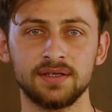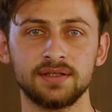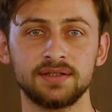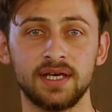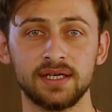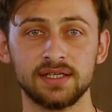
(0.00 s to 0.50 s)

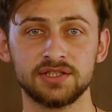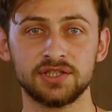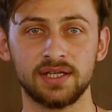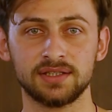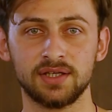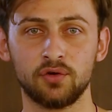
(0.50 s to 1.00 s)
Pamukkale
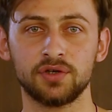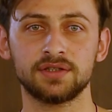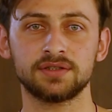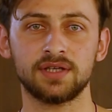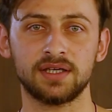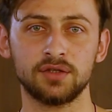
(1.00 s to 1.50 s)
University
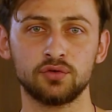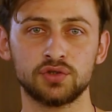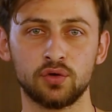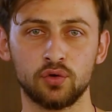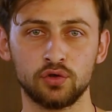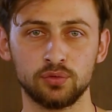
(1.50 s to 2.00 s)
has only
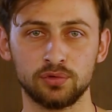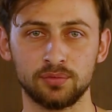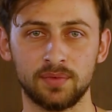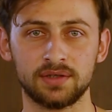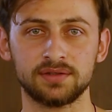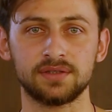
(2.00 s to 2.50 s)
one main
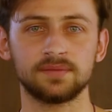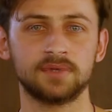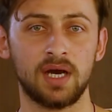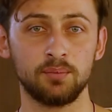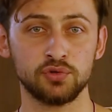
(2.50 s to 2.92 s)
campus.